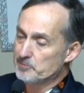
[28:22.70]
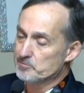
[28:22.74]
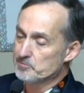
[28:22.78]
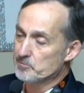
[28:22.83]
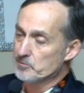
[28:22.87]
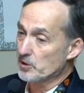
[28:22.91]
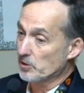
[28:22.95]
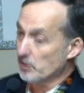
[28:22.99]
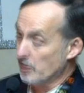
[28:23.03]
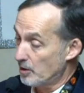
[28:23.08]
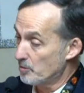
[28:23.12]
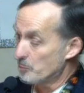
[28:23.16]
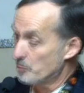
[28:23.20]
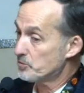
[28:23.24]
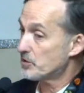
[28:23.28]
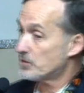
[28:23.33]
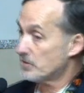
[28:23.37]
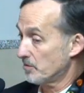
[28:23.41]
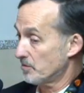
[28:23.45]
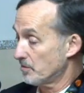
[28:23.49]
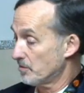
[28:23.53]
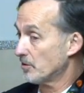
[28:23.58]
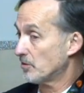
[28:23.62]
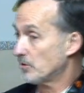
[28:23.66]
lumps
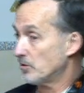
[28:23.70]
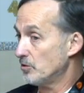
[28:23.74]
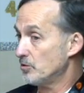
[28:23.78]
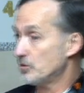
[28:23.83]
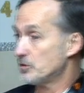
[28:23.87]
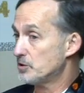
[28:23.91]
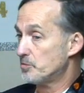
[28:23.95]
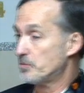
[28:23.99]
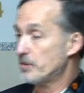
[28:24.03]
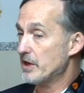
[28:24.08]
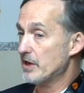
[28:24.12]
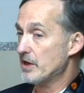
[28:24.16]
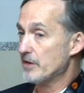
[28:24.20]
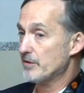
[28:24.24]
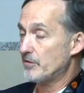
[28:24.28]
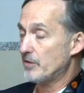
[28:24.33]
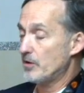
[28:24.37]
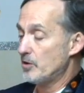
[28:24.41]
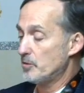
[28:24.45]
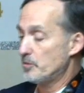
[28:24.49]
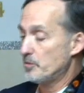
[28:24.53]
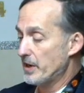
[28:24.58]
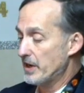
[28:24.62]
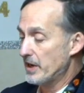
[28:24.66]
includes
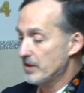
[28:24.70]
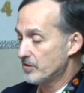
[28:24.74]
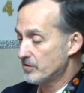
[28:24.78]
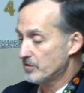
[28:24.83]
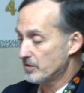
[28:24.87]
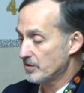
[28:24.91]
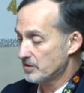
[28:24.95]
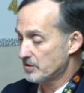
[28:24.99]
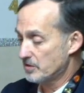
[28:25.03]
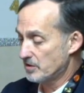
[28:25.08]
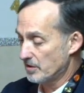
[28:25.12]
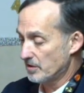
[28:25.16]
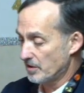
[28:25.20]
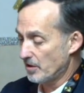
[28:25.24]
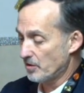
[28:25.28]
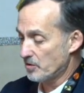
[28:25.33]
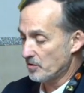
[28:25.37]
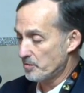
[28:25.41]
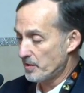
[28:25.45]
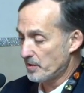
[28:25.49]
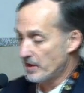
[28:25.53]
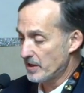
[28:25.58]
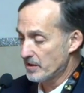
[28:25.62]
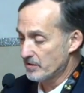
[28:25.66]
PFO patients and other
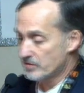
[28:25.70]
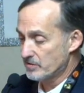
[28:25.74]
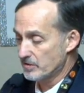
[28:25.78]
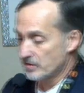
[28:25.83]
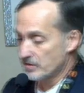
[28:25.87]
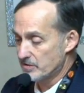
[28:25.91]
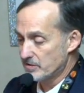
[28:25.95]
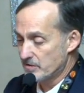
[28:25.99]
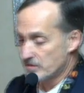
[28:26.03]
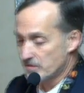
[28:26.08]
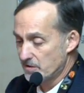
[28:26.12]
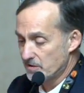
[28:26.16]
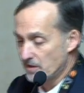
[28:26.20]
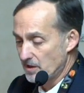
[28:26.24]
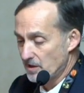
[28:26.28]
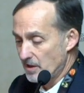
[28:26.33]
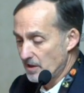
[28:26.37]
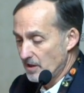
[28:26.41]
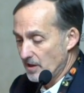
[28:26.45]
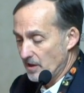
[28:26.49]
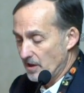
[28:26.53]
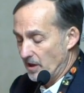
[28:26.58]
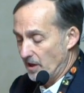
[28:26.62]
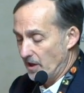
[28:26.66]
patients
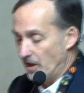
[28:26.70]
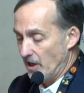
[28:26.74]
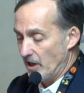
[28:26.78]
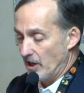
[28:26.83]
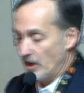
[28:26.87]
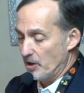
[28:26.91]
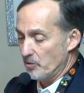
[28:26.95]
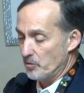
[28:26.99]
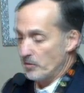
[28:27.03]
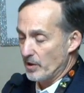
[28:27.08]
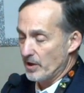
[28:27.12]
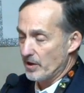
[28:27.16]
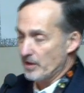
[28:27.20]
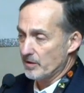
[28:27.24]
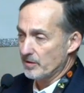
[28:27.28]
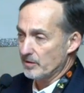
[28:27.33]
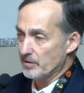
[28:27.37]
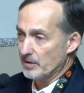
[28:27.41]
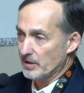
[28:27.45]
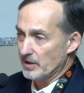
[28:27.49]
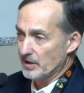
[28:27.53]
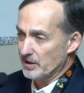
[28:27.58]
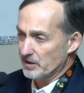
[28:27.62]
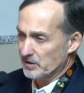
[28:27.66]
where
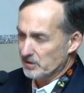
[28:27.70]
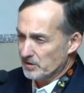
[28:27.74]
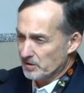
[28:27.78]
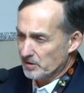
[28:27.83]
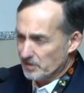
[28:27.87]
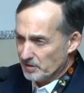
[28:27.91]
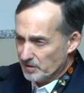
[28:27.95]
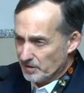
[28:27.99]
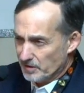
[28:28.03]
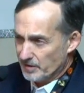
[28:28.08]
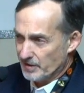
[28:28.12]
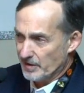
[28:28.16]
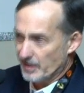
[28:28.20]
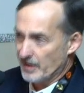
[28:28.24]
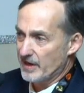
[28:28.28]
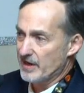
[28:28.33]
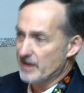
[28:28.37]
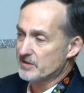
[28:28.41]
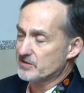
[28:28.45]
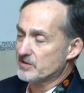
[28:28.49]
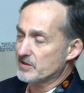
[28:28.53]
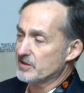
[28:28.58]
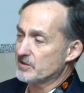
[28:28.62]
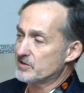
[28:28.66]
it
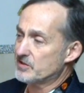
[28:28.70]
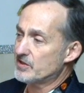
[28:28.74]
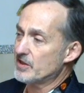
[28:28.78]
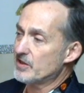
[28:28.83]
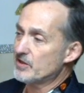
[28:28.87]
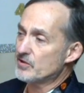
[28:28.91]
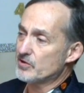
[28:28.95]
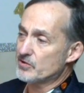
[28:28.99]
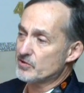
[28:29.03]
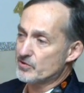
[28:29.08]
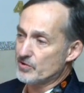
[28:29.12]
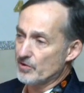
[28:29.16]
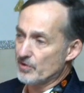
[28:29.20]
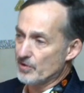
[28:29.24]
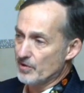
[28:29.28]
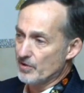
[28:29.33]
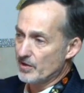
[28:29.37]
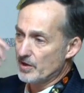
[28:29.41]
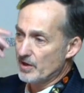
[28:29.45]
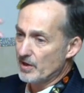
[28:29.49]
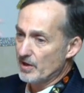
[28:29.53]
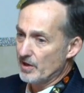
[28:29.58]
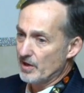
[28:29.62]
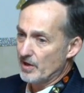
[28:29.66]
has the signature
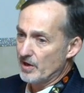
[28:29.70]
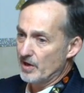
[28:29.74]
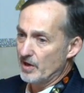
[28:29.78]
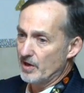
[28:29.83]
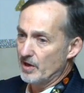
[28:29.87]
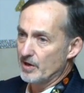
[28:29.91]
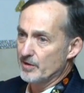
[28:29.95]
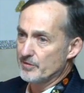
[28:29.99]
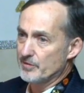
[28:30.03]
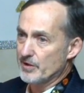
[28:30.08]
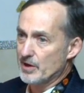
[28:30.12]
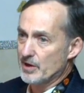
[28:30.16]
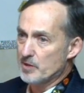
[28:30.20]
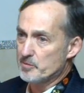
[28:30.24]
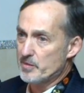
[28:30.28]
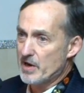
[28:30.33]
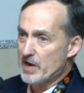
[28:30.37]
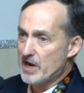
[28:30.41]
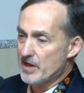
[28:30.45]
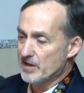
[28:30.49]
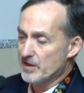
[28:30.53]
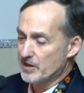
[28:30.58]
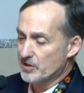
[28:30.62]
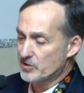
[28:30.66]
of an
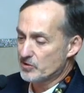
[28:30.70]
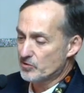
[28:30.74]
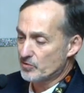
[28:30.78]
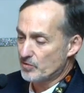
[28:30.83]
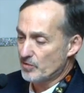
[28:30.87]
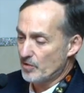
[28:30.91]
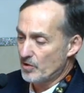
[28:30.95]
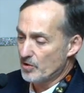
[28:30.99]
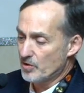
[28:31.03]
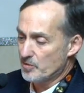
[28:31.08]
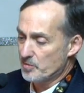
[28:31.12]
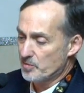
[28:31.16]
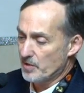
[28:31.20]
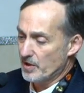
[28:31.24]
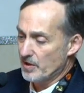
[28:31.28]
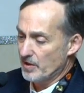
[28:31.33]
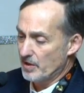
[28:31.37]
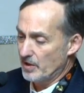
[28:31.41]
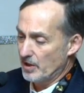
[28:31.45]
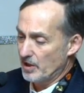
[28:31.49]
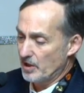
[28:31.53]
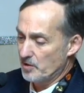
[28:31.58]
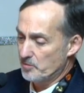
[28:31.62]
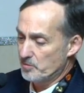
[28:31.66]
embolic stroke,
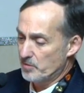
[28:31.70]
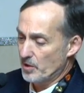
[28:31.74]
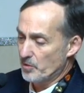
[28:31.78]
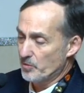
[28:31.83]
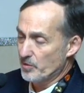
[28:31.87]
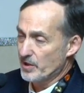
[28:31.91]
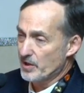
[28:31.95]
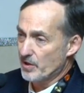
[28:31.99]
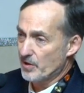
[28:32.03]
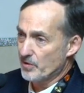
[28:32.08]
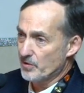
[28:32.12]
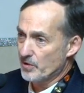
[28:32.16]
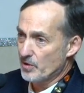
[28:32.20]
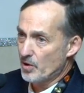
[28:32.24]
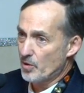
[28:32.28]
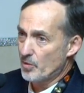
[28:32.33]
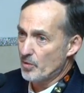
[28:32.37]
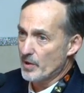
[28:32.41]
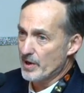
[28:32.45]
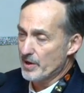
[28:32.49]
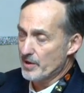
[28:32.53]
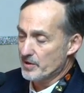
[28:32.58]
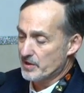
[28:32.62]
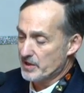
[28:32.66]
but we don't know
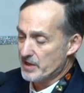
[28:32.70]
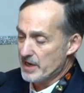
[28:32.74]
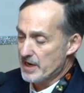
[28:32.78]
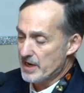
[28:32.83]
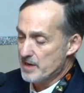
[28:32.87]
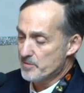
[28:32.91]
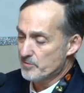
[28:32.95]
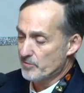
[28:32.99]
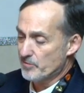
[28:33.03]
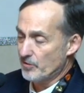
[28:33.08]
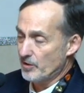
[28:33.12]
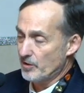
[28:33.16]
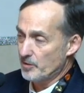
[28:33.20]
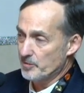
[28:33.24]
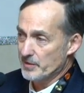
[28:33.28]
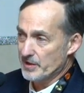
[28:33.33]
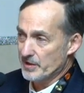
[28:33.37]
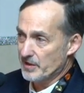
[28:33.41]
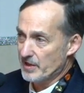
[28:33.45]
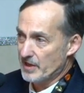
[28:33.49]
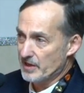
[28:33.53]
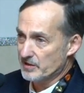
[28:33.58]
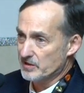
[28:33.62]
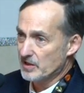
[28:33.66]
where it came from,
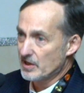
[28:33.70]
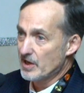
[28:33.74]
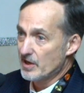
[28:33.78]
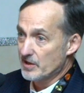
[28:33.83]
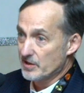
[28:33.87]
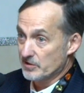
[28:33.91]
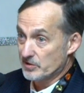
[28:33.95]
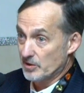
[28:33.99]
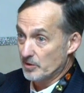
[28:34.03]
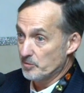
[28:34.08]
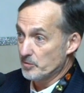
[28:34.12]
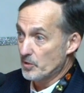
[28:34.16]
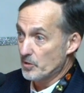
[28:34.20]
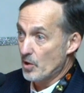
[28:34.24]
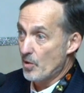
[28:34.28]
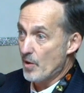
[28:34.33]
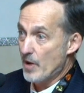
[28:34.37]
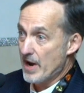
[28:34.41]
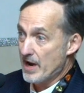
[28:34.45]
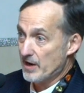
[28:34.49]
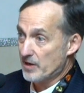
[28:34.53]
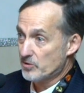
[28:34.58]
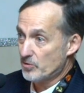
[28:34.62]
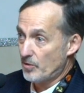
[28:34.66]
and that some
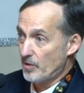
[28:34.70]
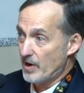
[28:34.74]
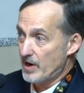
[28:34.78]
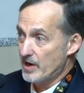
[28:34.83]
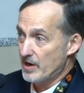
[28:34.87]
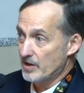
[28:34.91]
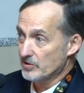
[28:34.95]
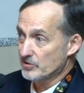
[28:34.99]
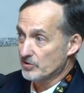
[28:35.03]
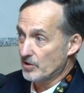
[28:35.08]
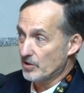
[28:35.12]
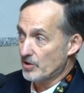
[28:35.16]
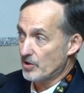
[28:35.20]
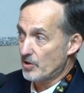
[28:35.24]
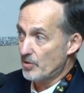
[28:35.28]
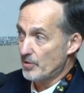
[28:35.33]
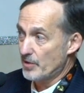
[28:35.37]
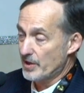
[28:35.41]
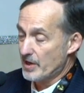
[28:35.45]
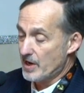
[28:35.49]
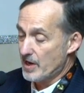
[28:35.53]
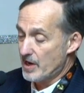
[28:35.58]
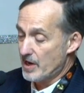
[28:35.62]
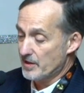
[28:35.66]
NOAC trials are
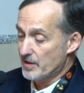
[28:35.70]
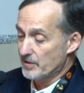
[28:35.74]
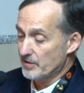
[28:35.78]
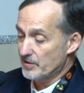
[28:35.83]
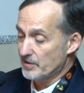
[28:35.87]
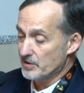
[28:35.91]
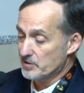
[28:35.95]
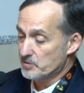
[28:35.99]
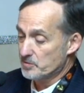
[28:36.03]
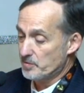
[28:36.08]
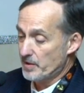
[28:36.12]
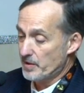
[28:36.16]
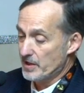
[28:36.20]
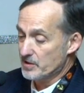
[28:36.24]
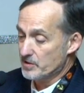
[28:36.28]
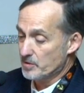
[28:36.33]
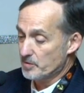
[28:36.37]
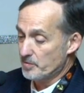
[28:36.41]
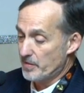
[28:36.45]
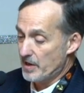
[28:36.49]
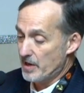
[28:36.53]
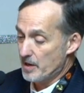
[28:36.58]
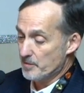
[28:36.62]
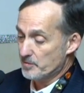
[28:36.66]
going on in this
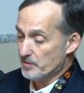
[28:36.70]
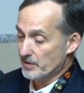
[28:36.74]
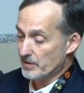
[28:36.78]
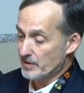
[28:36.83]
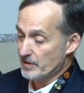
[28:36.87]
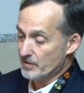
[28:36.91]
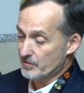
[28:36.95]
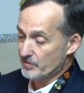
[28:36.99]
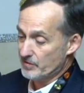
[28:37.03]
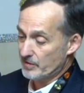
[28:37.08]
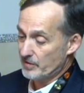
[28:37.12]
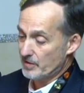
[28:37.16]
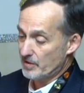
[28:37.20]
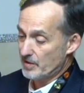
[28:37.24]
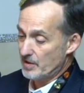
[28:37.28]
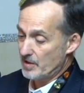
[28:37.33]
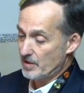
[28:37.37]
patient population.